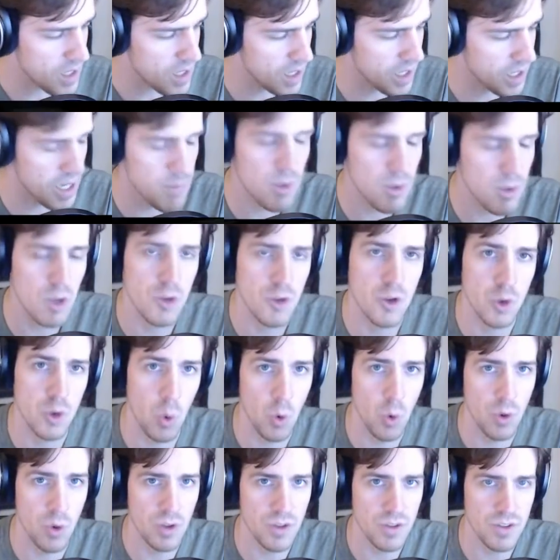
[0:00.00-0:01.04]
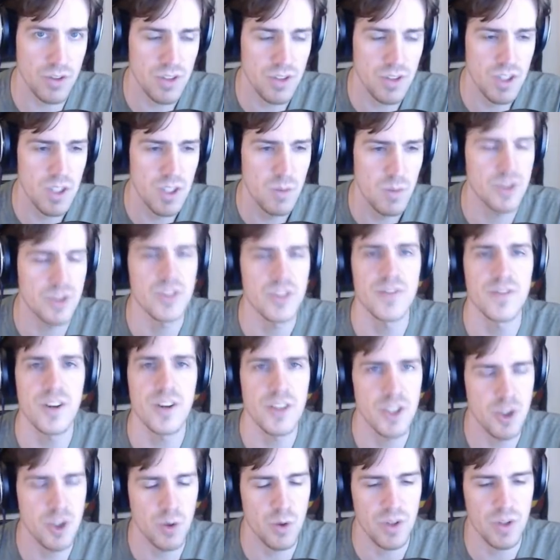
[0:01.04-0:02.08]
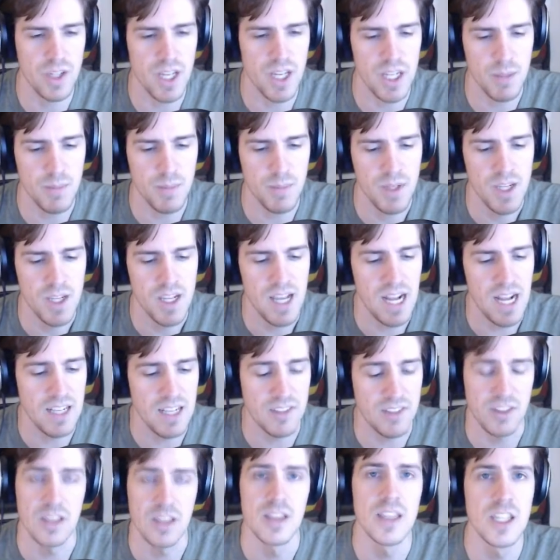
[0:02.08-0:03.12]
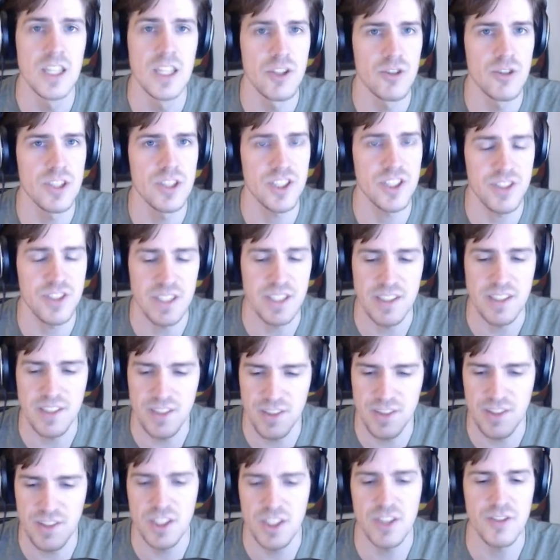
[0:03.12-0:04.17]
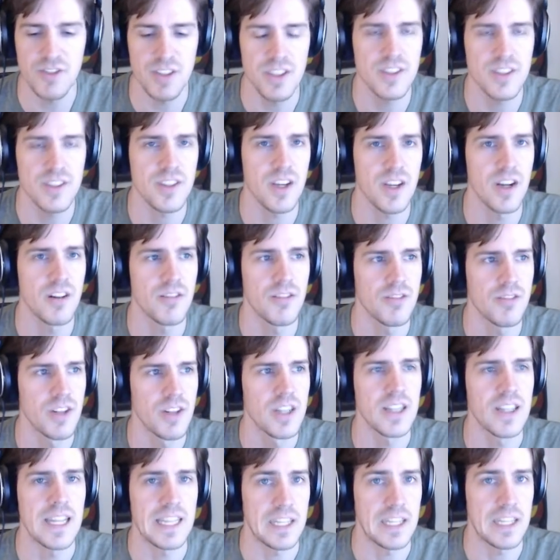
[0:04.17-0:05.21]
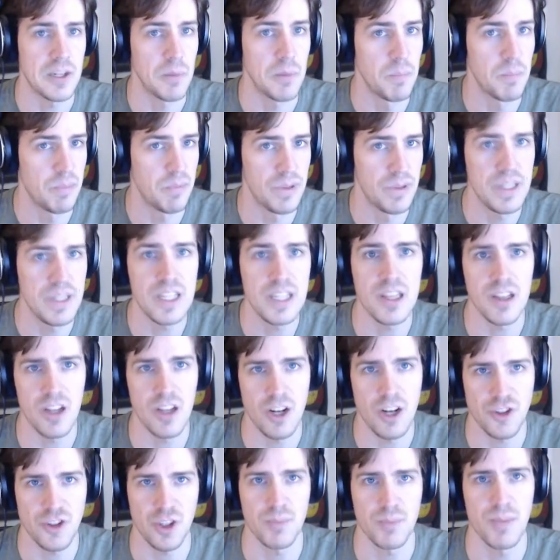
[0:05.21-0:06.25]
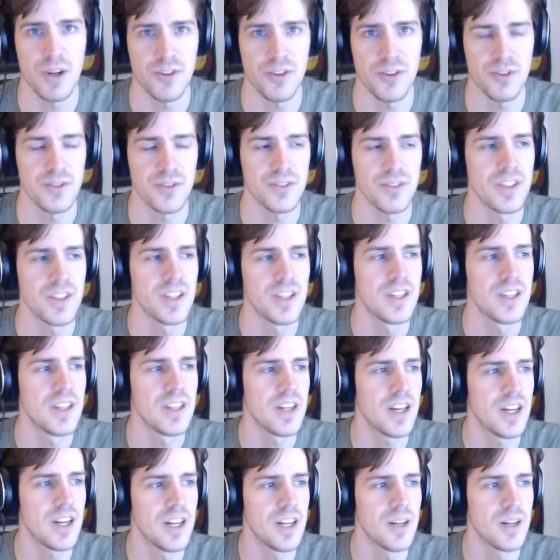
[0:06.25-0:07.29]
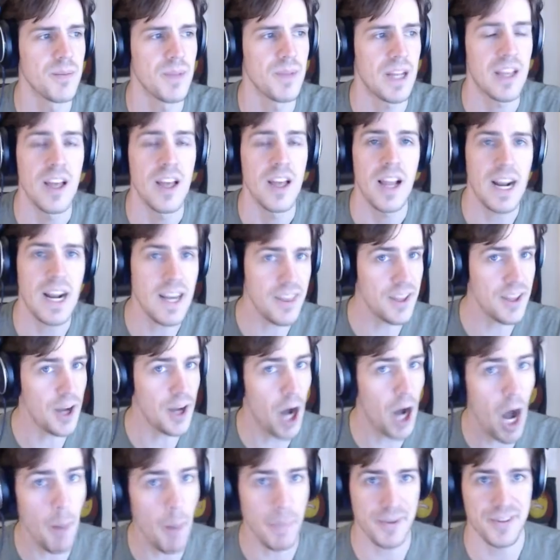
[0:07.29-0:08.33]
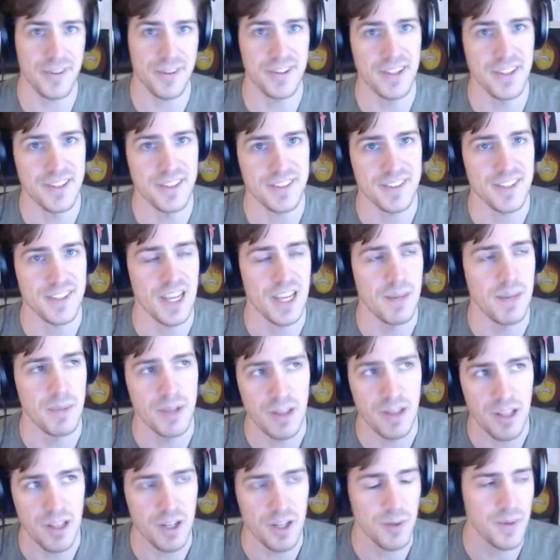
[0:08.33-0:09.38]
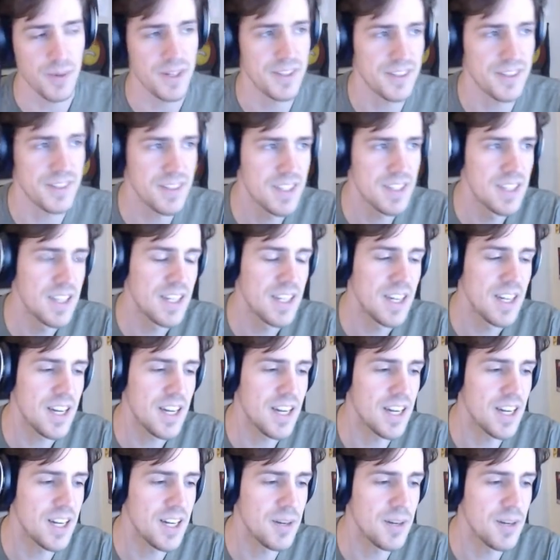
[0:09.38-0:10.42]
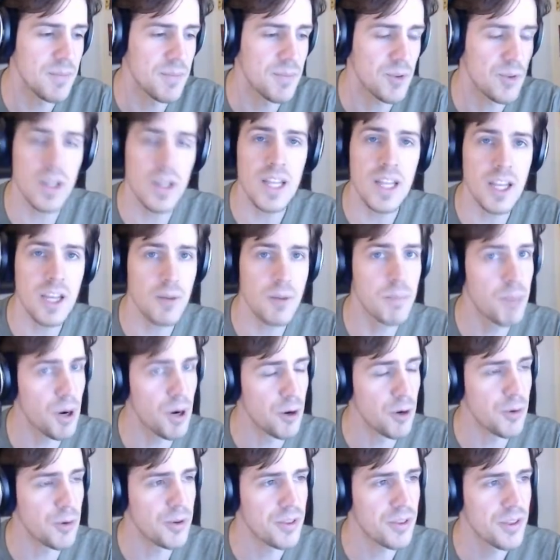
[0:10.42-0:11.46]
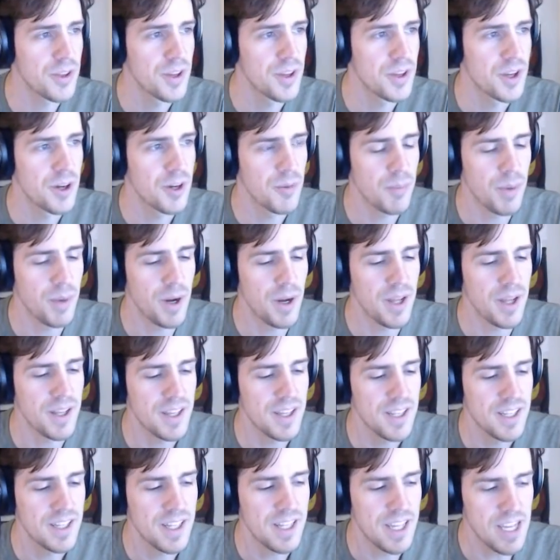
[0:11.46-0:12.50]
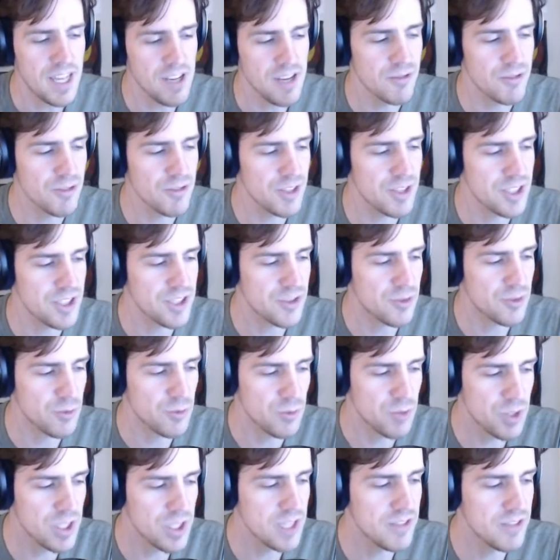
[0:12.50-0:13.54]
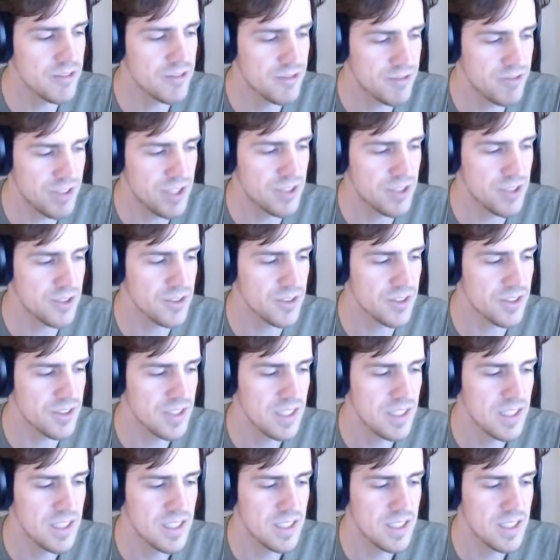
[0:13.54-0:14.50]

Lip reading: game called Doors, which is a very short game, and it's literally just a series of like complete logic puzzles. Like, kind of the opposite of this game in a lot of ways. So I like both, but Infra just really feels